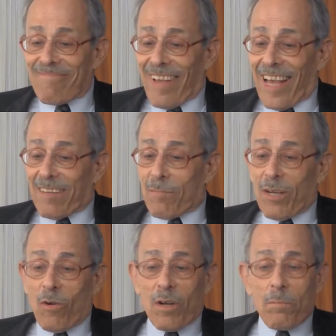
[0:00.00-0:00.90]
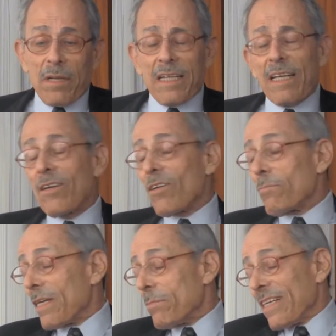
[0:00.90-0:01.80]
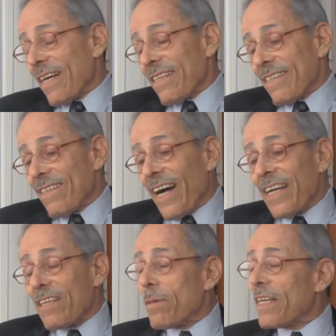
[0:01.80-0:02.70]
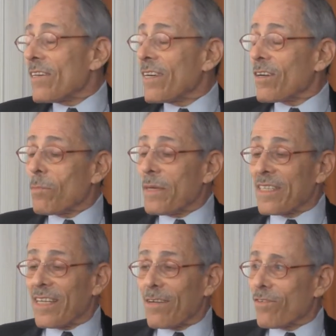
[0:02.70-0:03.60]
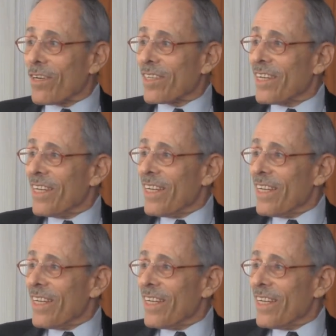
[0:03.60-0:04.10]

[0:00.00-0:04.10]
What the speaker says: had my own opinion, or maybe I liked being a little bit different.